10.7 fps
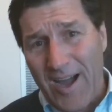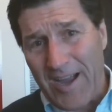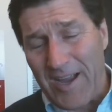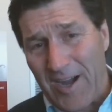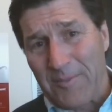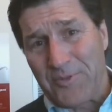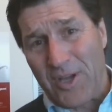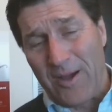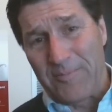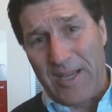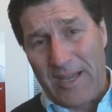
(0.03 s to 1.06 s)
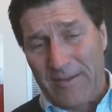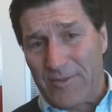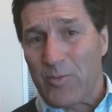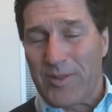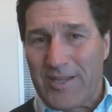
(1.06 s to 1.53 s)
Hi, I'm Tom
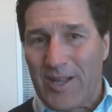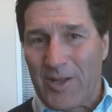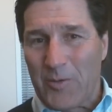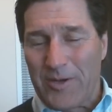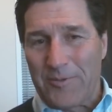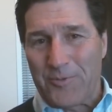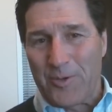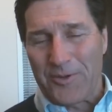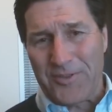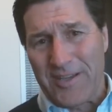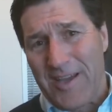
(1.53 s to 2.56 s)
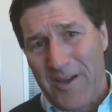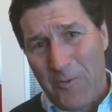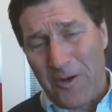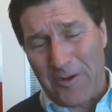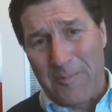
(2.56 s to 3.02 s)
Daves with Keller Williams Realty.
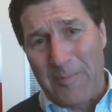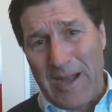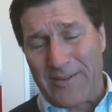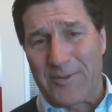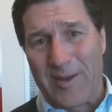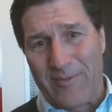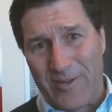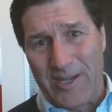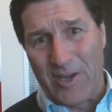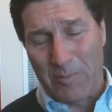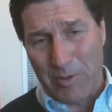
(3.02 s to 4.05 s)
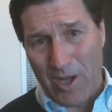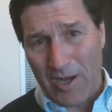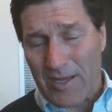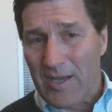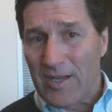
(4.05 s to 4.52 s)
Welcome back to my video
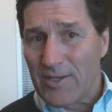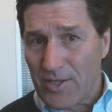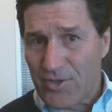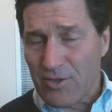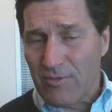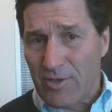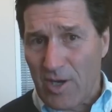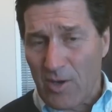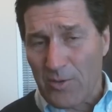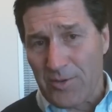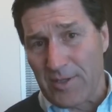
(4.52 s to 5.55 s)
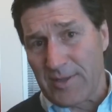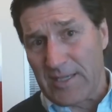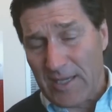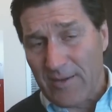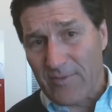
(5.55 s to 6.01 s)
blog. Did you know that
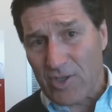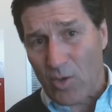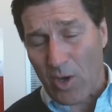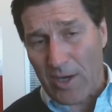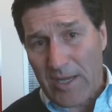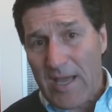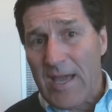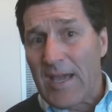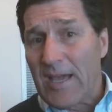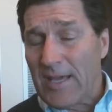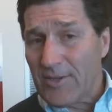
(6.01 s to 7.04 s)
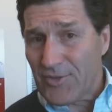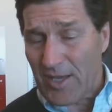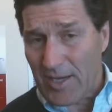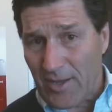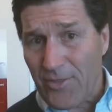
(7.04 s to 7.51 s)
the inventory
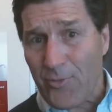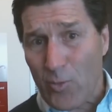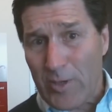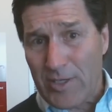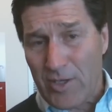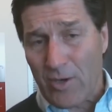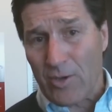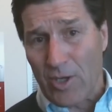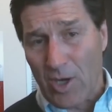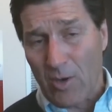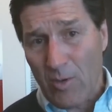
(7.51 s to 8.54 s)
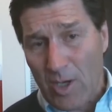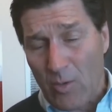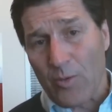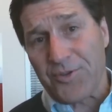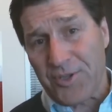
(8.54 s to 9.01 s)
is at a three-year low?
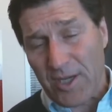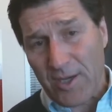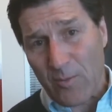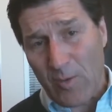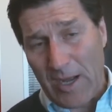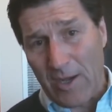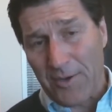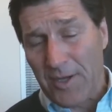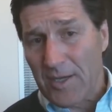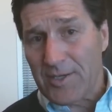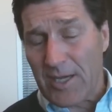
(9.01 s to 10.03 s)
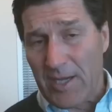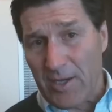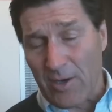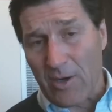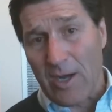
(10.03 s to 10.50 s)
Well, stick around to
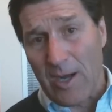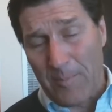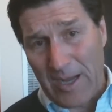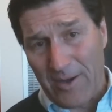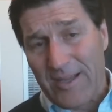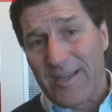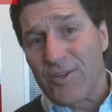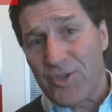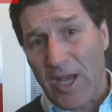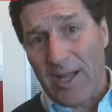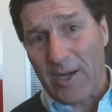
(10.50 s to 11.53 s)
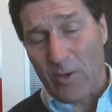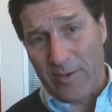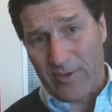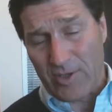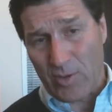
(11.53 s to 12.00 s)
hear about shadow
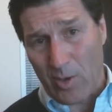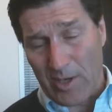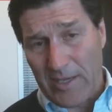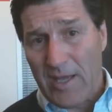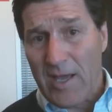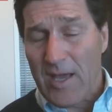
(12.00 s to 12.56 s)
inventory.